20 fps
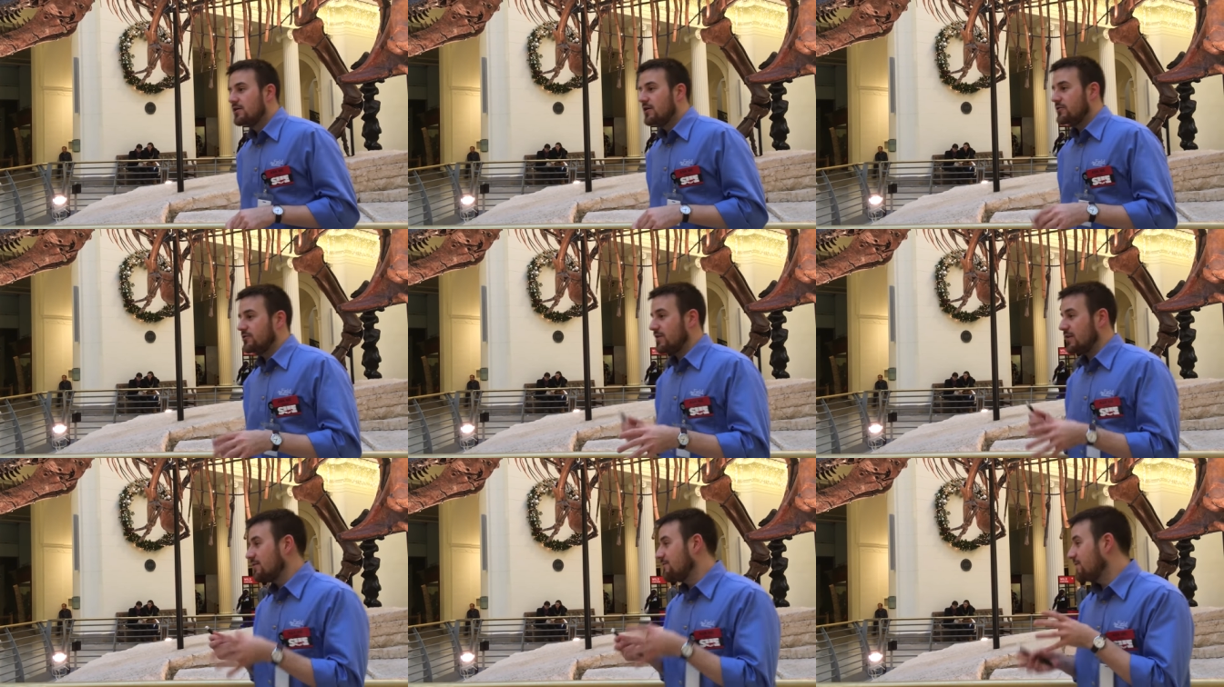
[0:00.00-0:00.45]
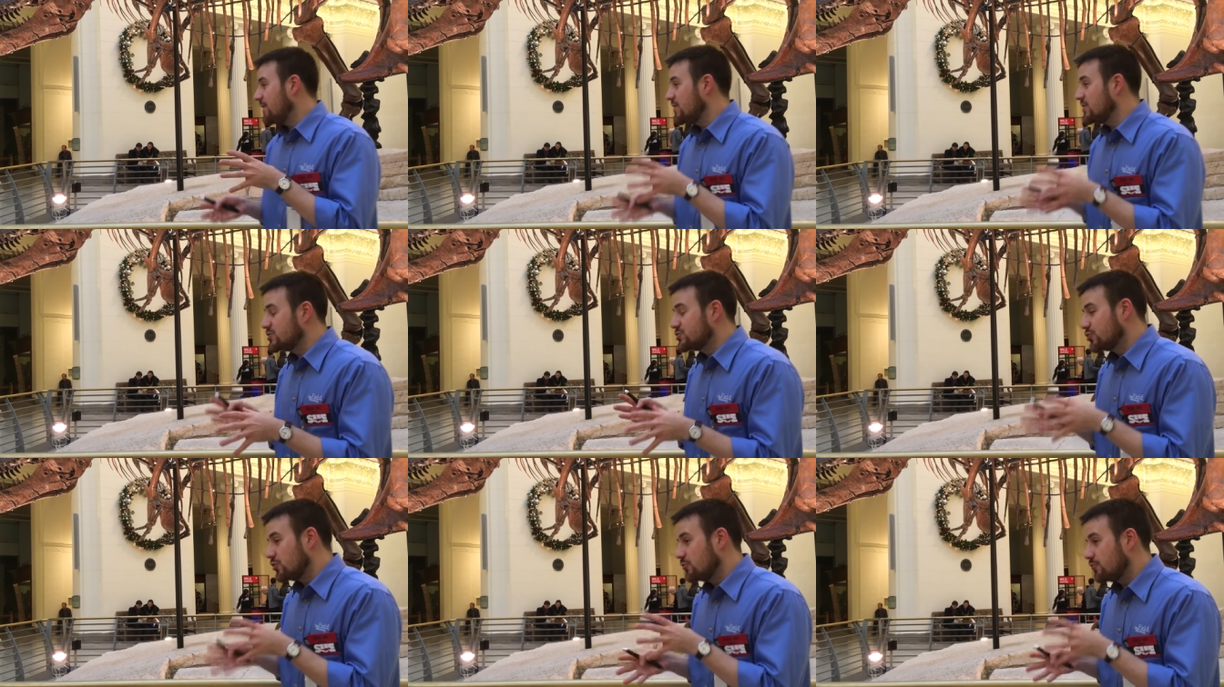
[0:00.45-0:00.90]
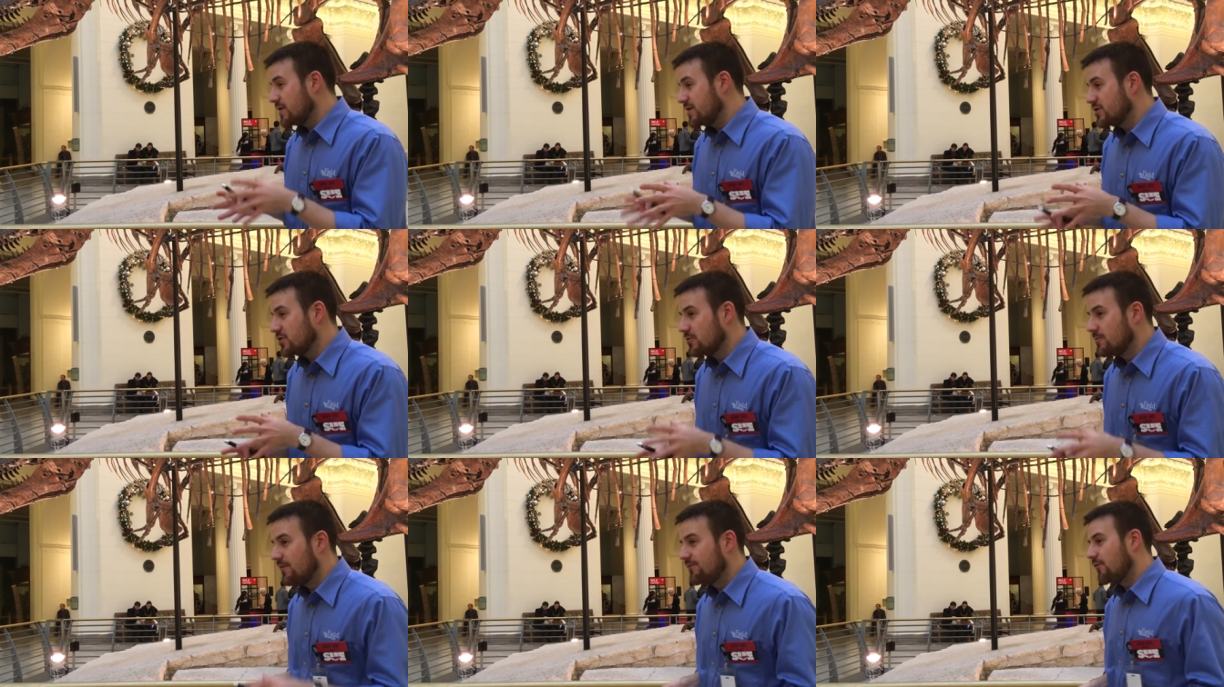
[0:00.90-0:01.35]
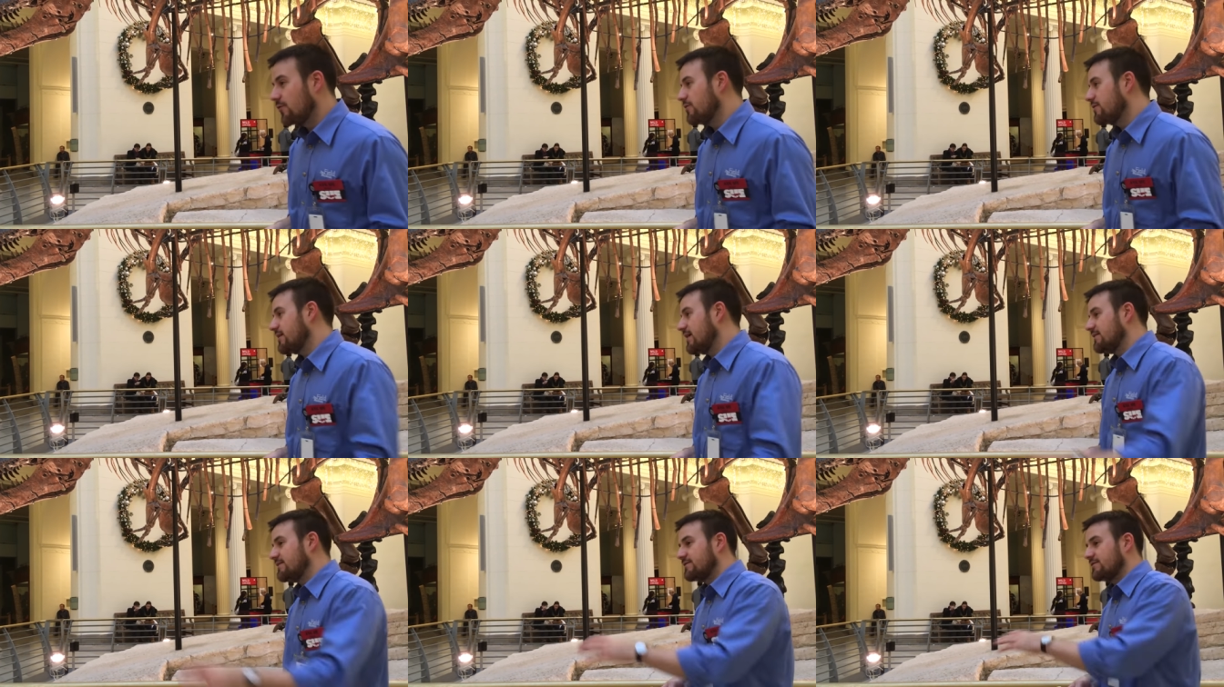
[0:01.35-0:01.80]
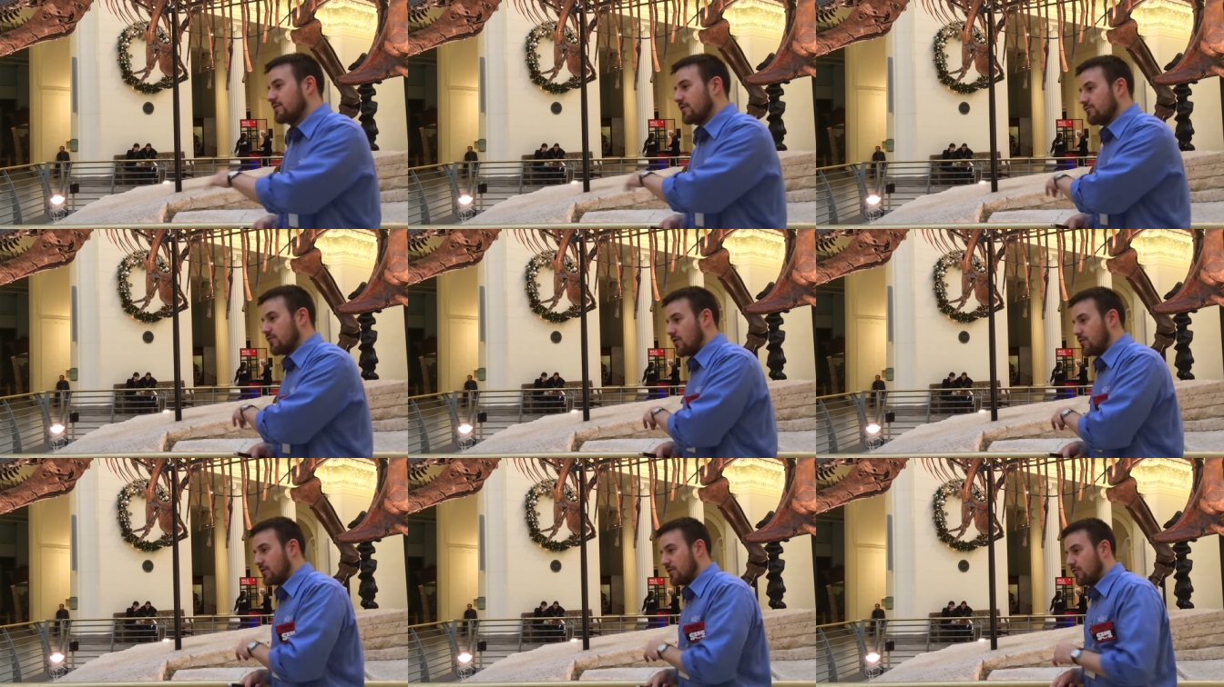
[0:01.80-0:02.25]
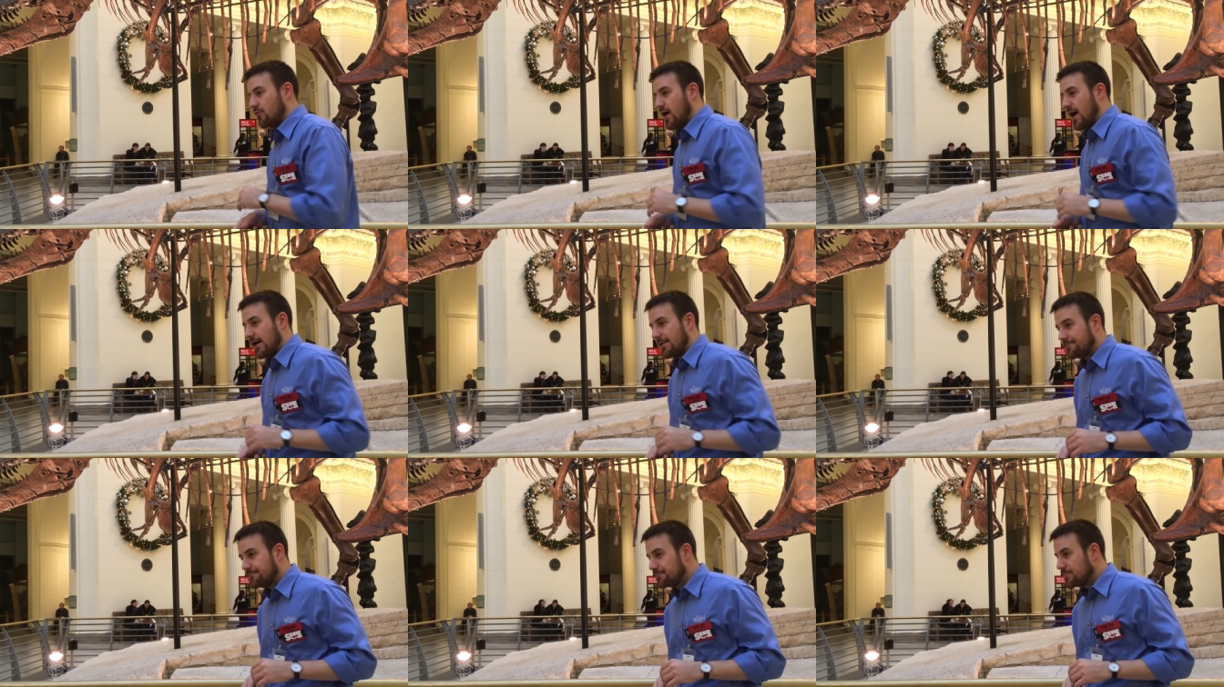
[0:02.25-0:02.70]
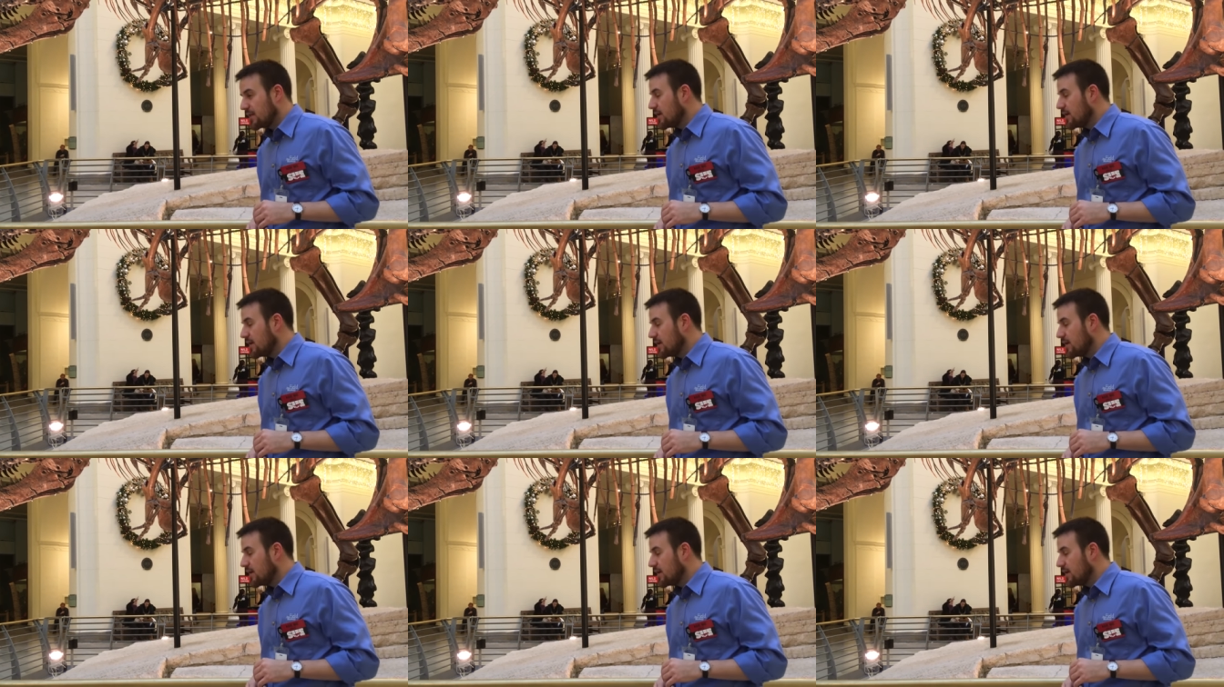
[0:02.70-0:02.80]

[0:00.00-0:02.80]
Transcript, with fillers: and you get a very short window before it gets eroded away.